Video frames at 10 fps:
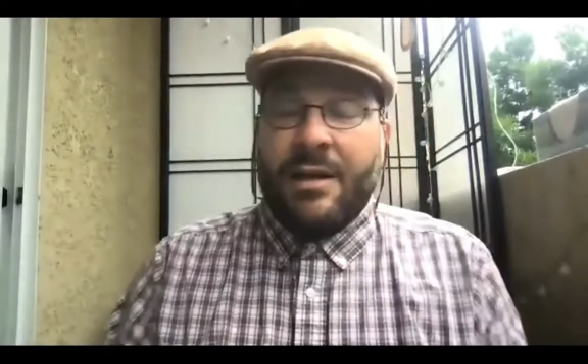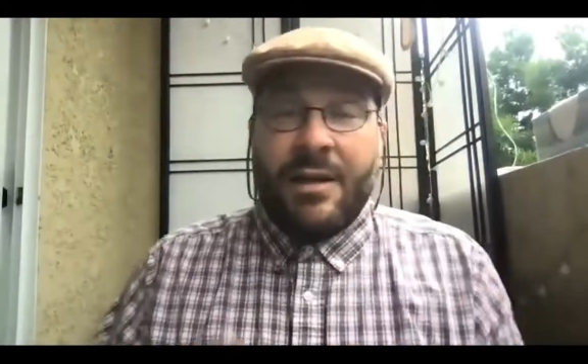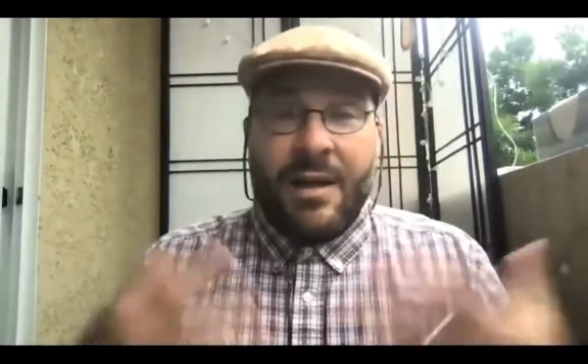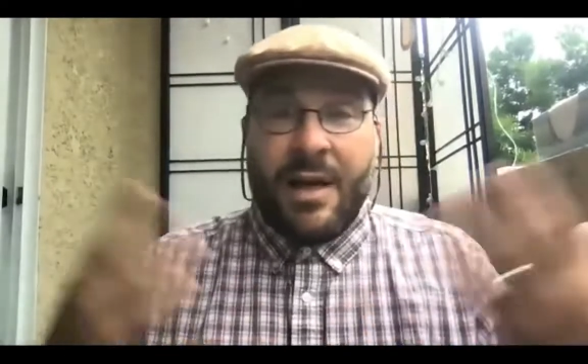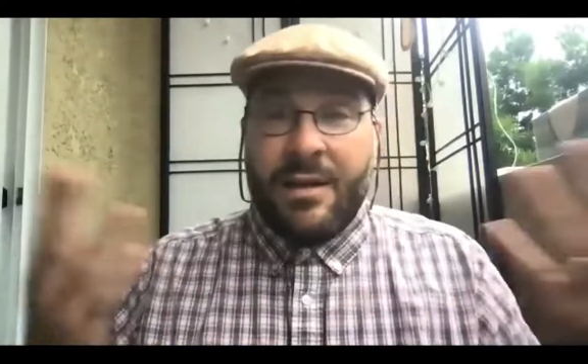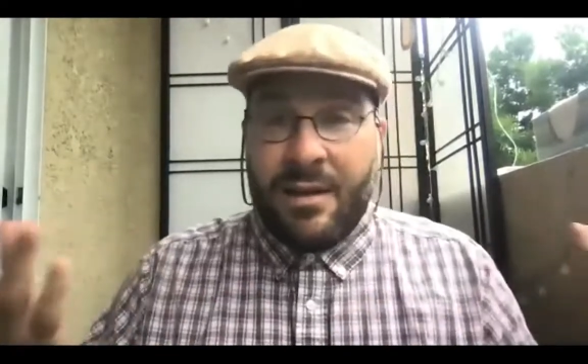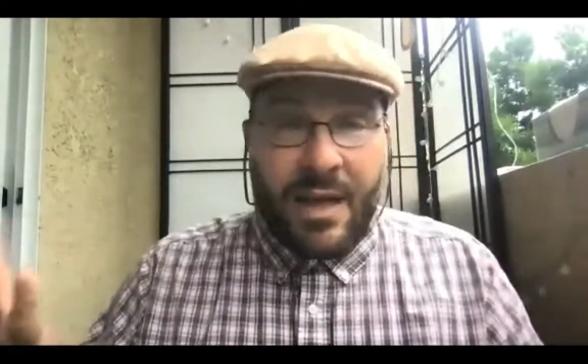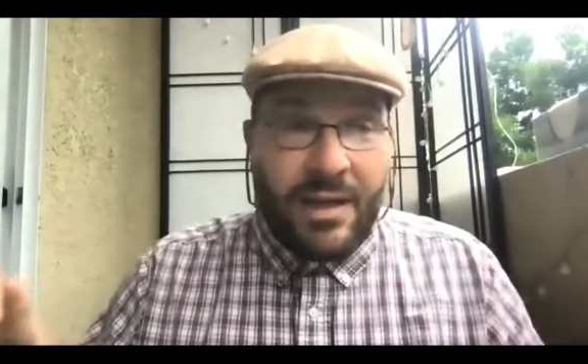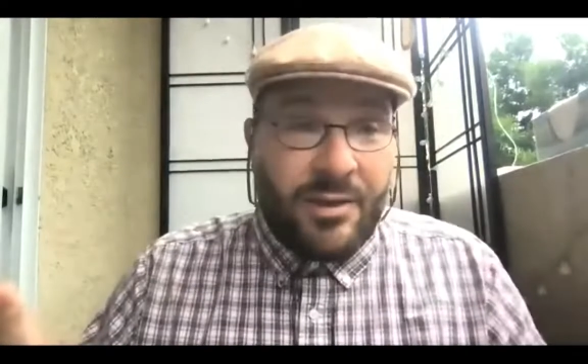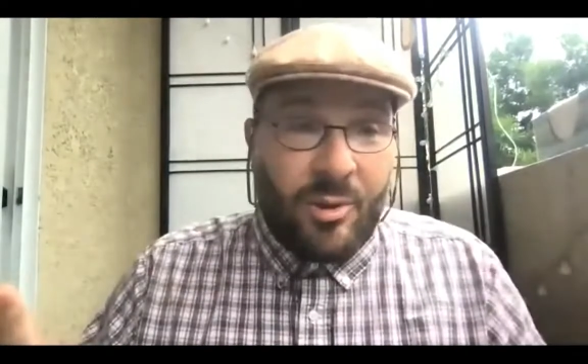And
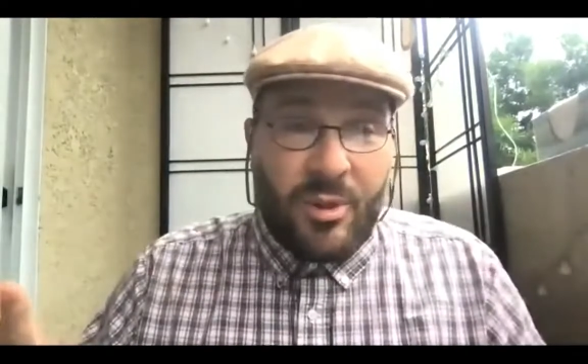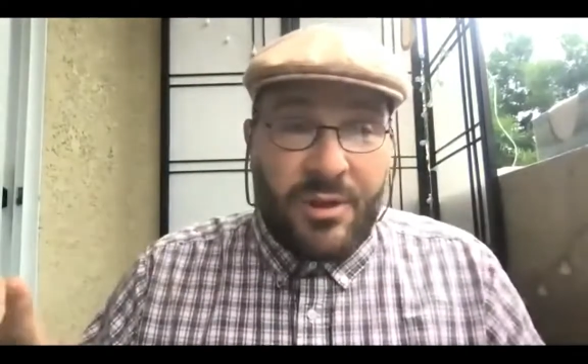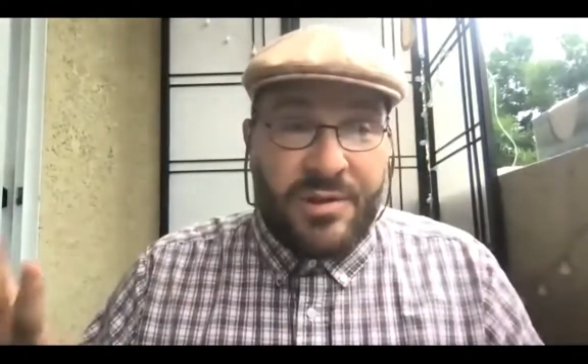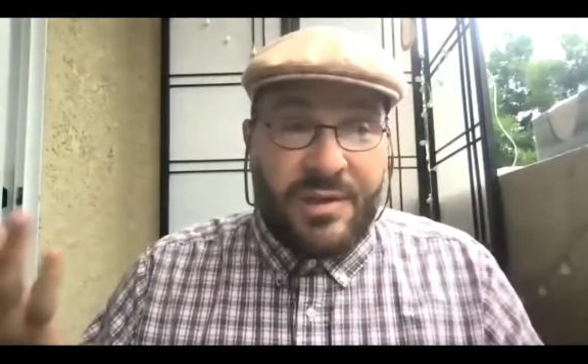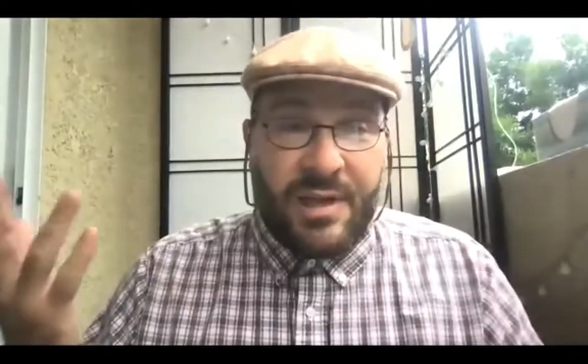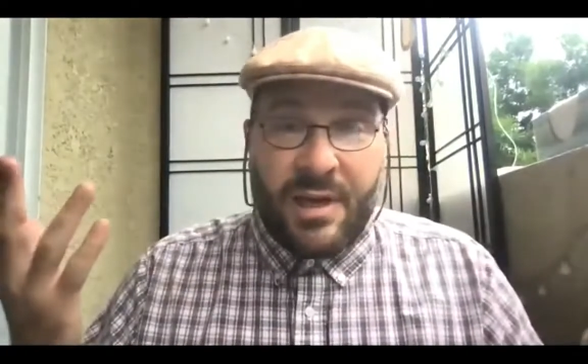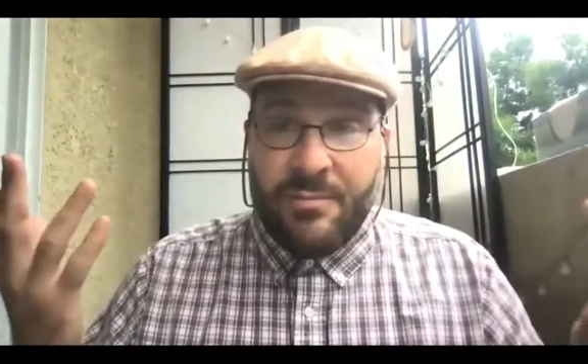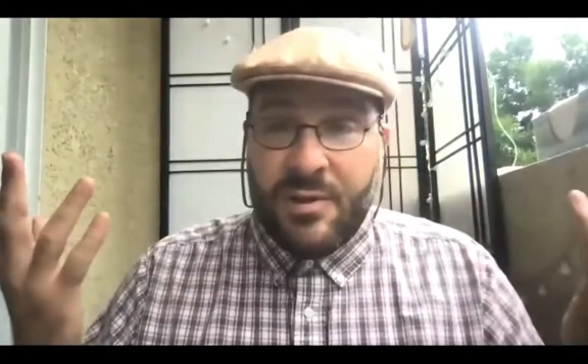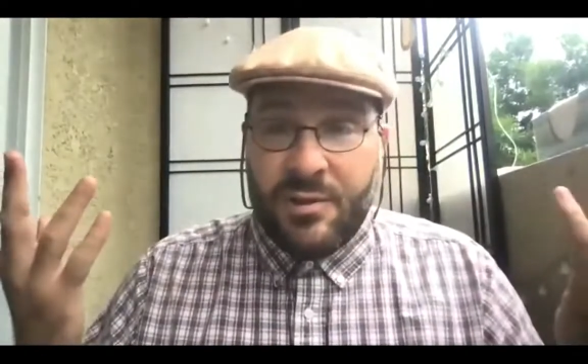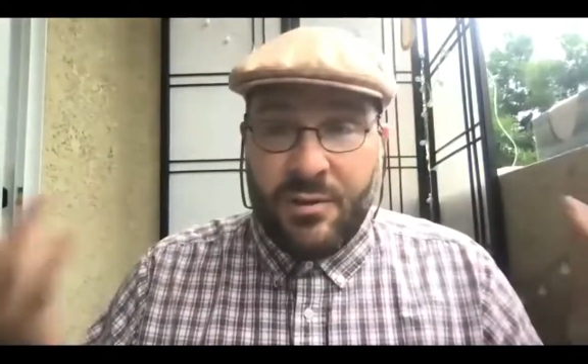thank you, BUC.
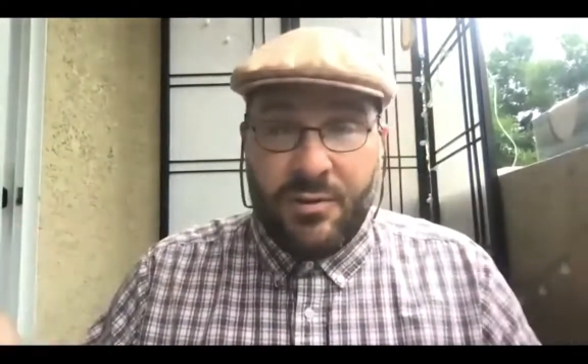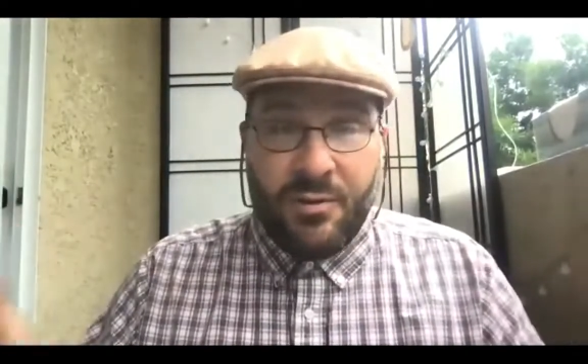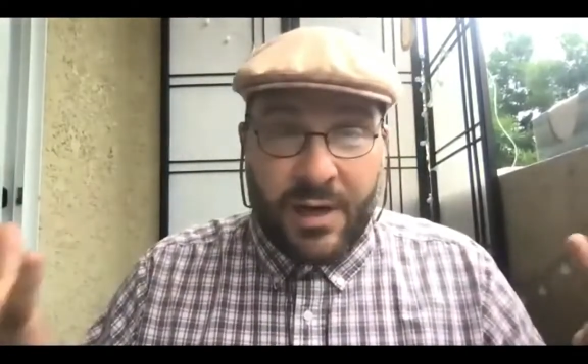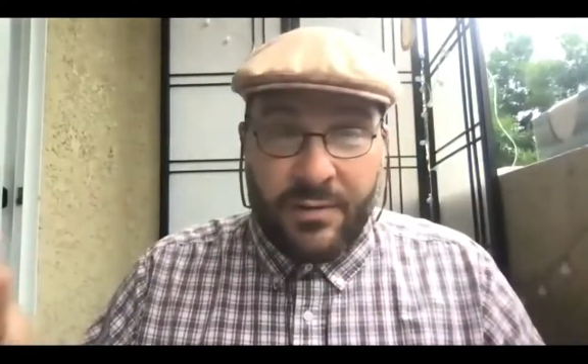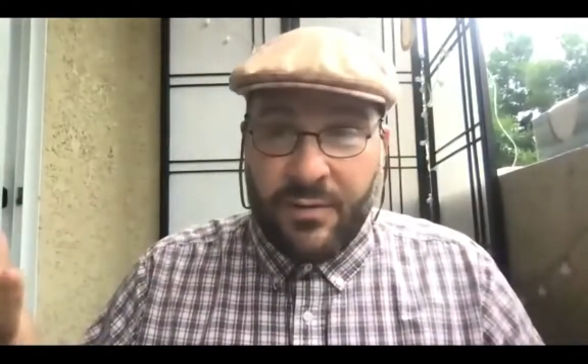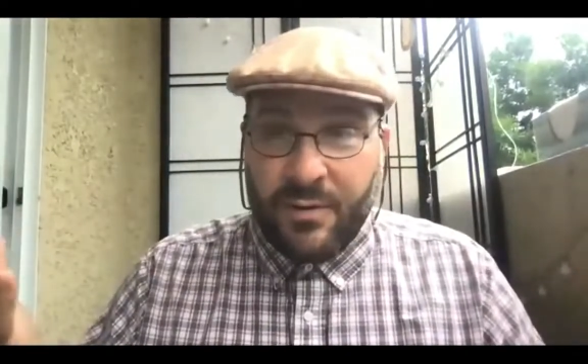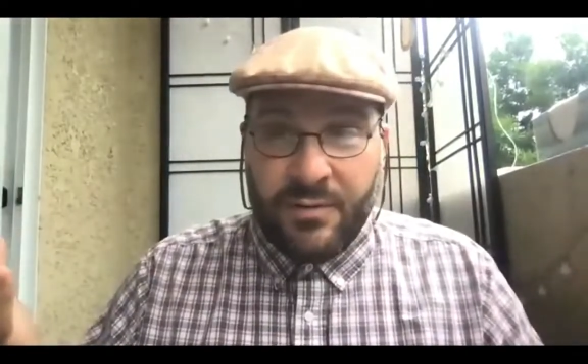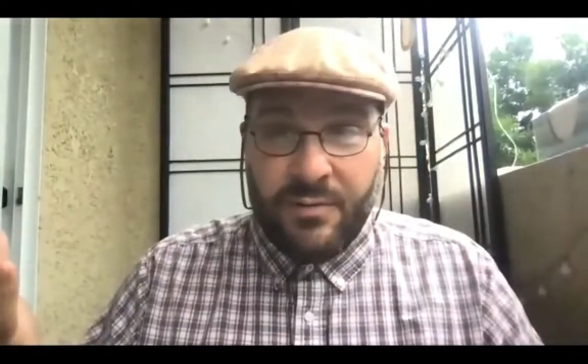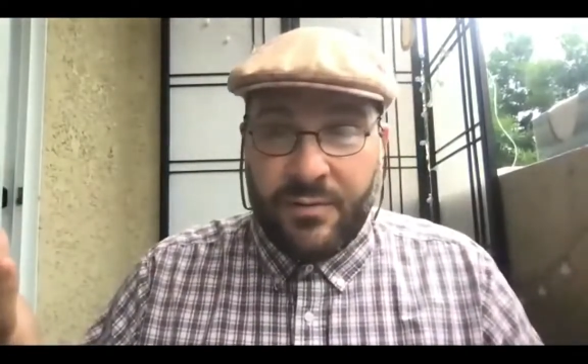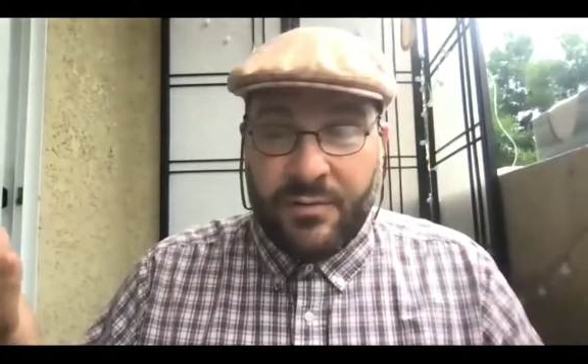I'm so grateful
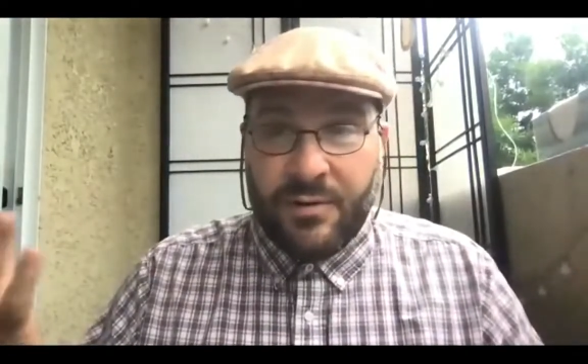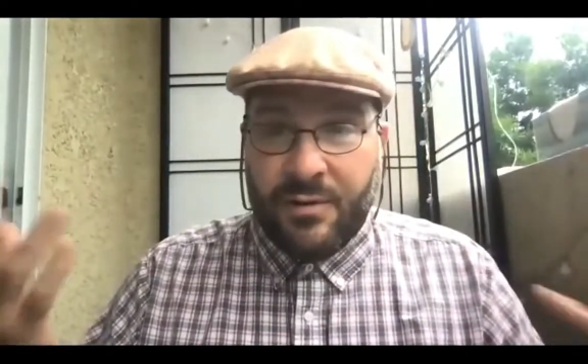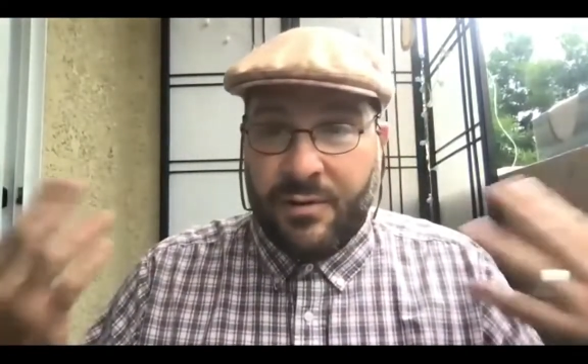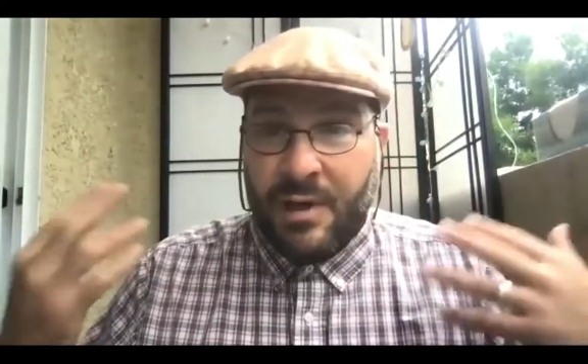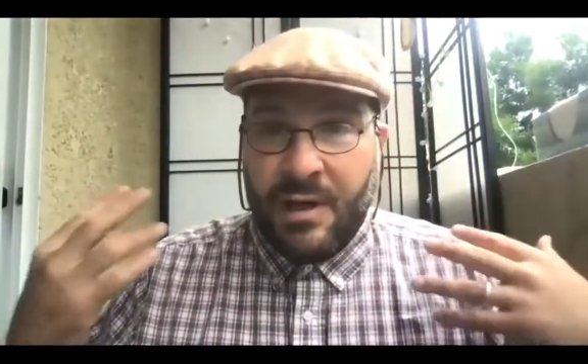for